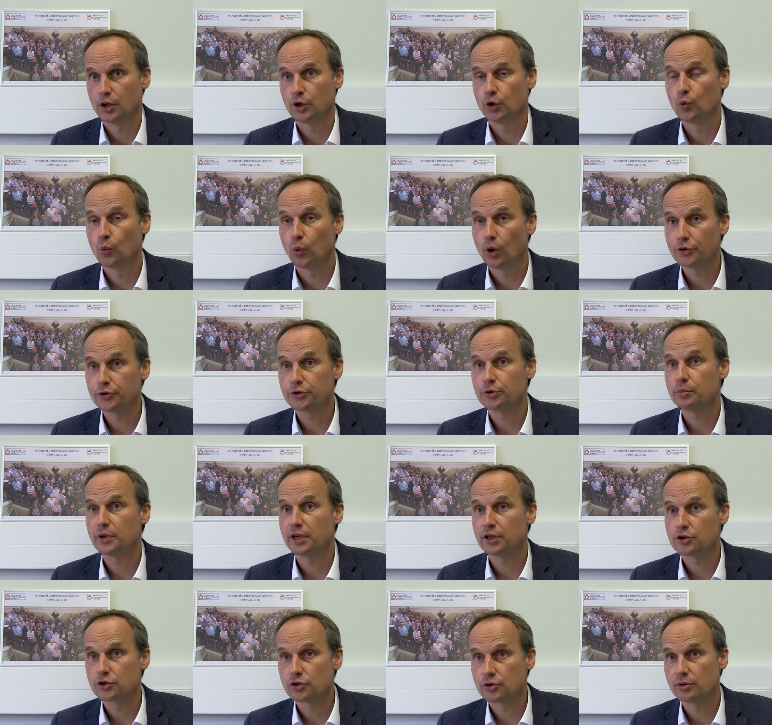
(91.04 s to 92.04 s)
You want to
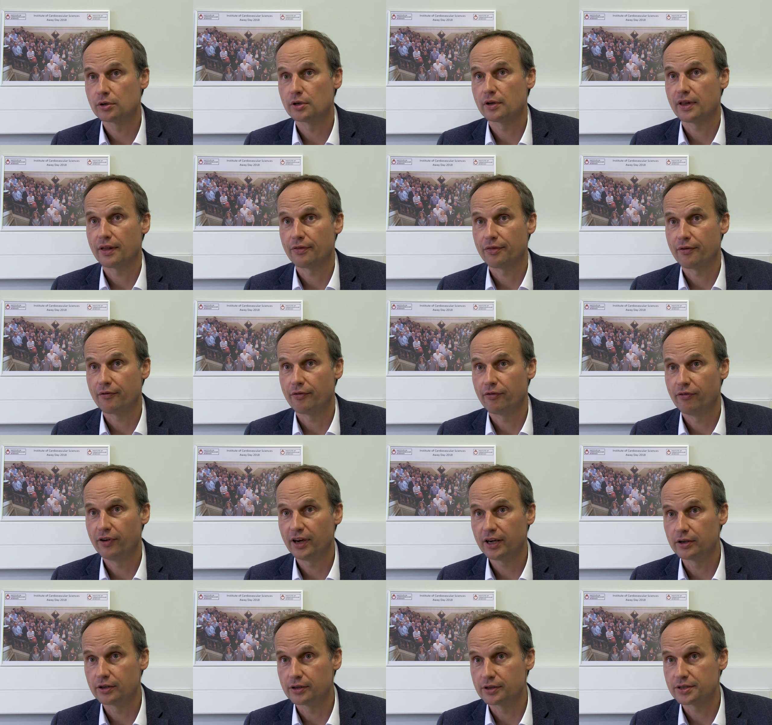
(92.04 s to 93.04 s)
make sure that the
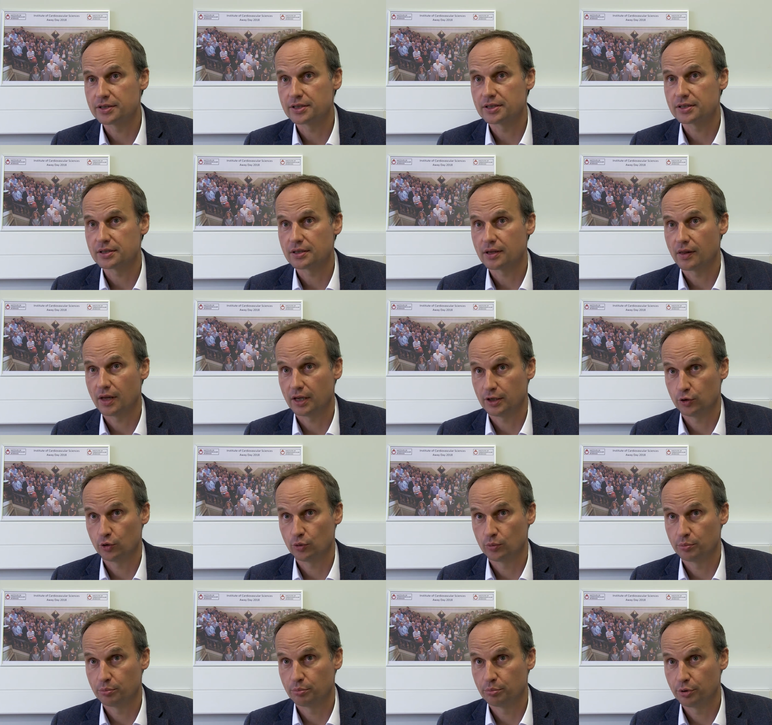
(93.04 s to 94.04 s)
figures that
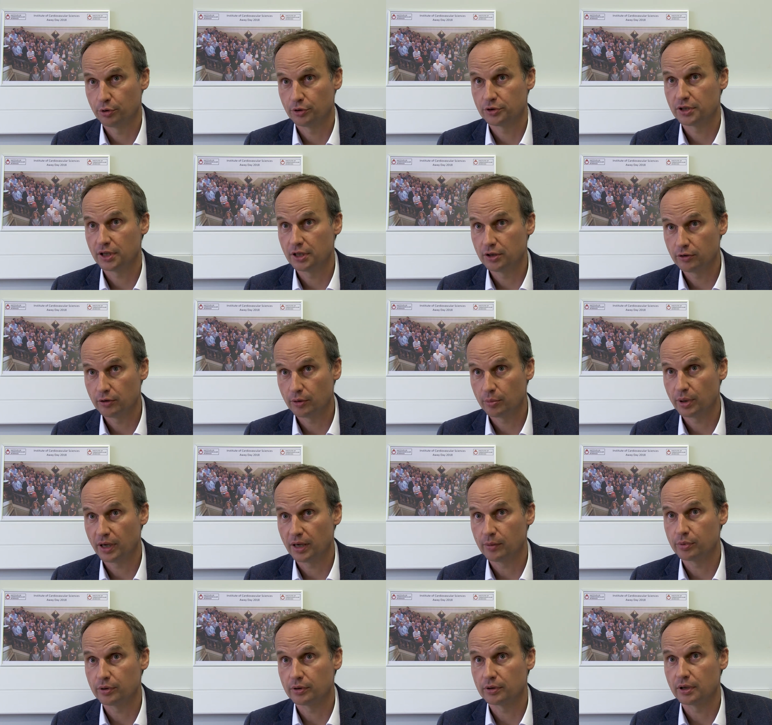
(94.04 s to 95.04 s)
you put in your
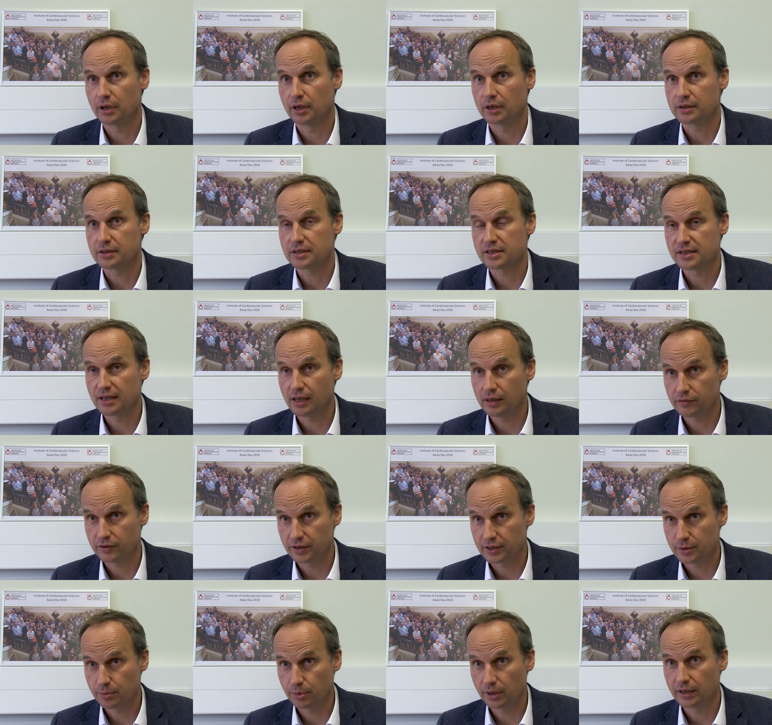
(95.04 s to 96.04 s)
paper are
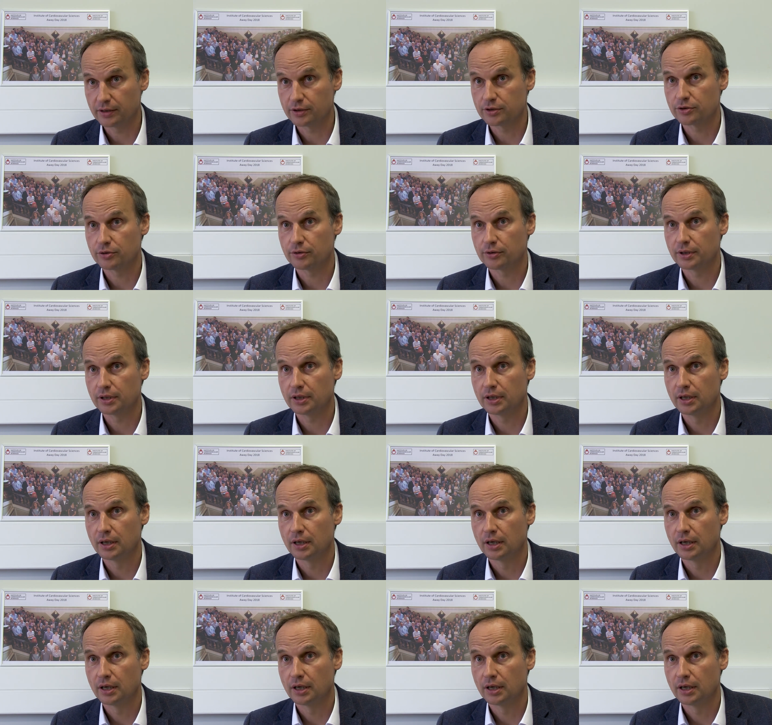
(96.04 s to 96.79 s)
self-explanatory.